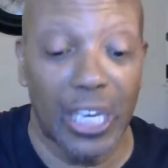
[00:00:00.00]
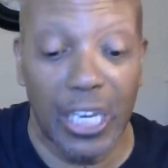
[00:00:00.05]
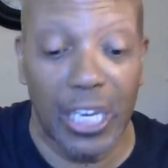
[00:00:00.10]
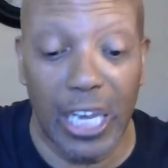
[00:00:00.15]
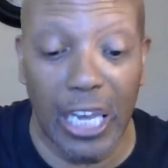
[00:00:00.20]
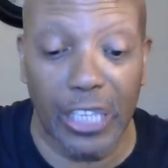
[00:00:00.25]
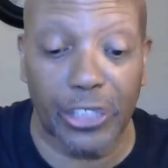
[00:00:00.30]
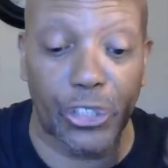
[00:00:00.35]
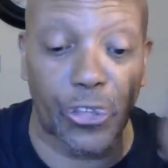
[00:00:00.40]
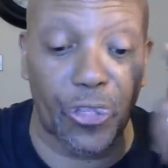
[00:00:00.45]

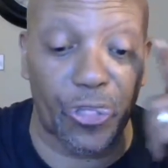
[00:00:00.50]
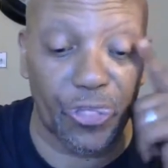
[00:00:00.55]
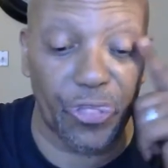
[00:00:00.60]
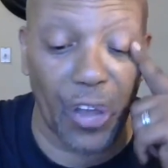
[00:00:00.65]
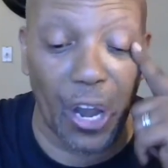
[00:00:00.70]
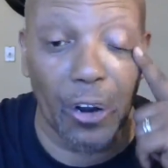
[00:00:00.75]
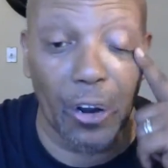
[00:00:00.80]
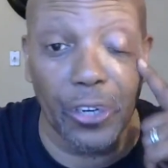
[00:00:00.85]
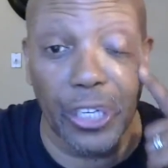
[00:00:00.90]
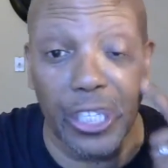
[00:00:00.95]
It's
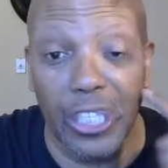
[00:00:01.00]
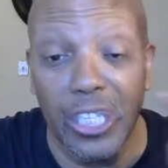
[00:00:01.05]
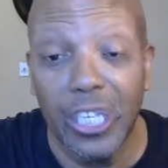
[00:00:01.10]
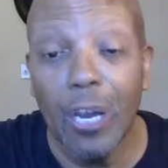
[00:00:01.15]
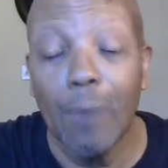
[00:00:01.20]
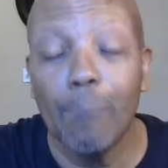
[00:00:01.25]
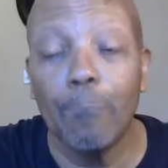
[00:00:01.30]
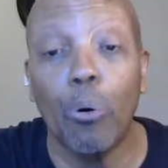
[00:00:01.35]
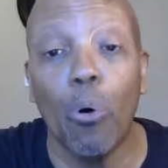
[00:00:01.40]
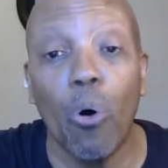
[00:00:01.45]

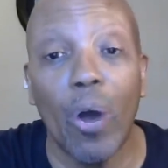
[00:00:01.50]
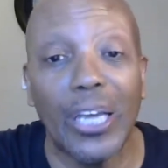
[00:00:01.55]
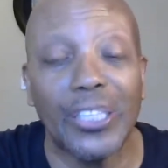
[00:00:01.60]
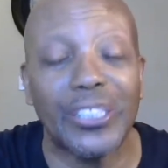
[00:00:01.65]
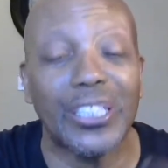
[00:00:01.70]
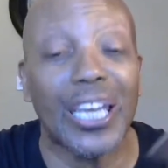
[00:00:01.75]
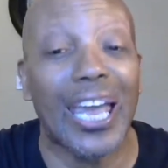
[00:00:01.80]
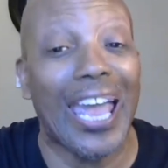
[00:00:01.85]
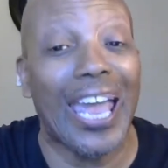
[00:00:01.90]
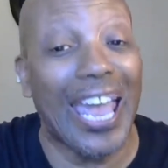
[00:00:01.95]

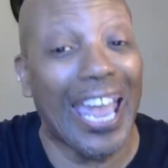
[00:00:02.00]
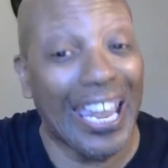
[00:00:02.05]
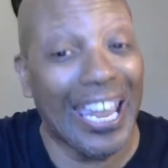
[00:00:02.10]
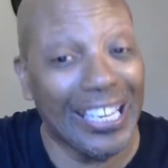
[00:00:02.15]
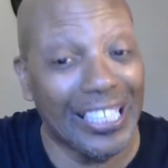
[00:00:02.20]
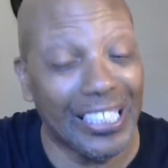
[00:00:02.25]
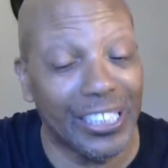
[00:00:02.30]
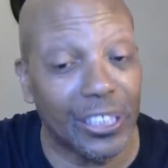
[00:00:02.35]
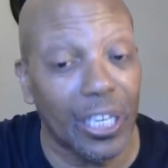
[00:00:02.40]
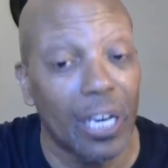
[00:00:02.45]

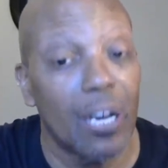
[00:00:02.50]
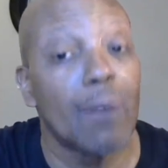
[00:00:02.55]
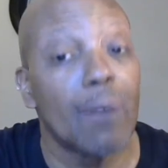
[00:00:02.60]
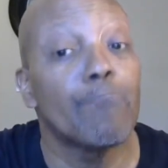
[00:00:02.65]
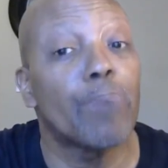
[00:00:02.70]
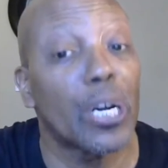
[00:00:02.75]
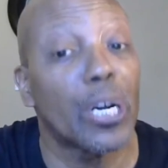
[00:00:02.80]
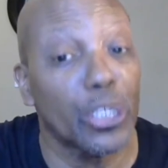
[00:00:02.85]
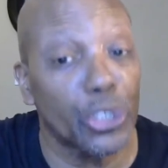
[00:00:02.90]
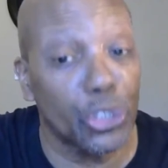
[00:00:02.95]

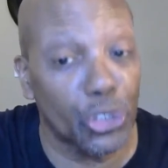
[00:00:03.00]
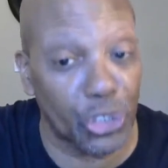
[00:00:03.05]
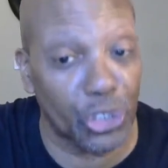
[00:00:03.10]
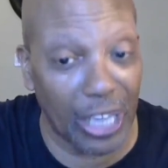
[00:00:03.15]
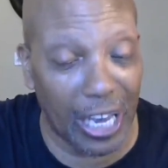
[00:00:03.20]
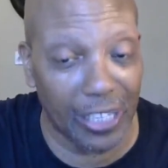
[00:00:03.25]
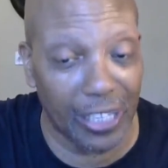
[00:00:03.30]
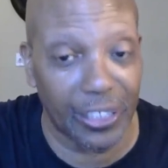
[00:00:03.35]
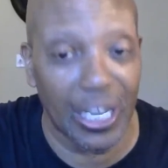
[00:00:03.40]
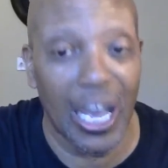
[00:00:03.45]

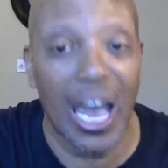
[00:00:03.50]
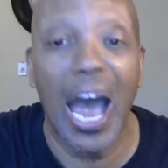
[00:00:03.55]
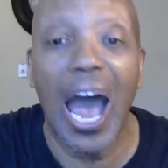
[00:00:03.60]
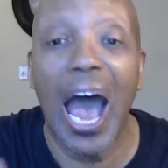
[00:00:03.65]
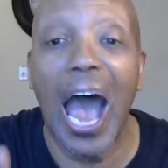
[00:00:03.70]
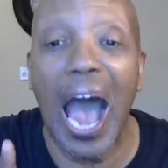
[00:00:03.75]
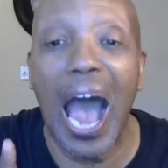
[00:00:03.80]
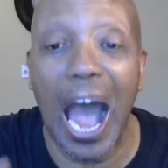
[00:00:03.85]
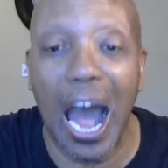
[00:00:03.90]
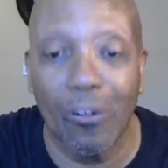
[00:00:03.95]

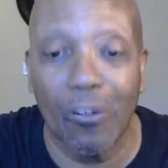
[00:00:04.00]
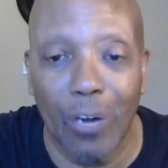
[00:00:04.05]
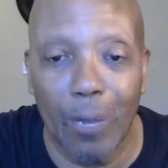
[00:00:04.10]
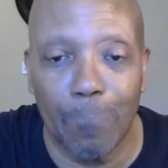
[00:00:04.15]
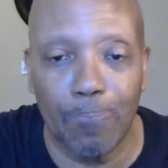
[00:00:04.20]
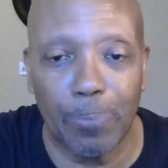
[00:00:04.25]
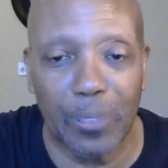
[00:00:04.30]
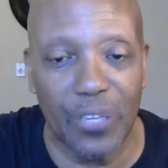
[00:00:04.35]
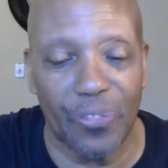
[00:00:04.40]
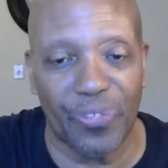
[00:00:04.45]
30.8%. I'll
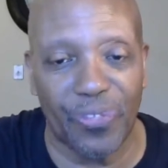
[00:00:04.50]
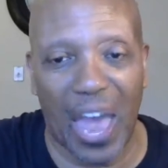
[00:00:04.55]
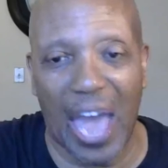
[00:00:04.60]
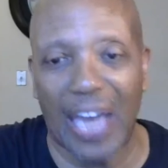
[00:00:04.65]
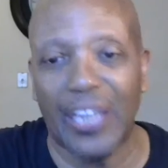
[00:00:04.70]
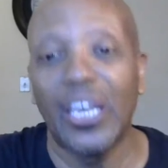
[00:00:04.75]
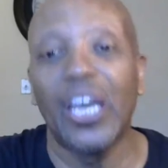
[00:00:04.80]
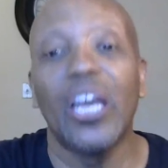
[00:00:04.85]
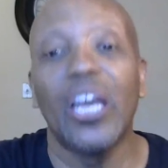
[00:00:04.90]
repeat that.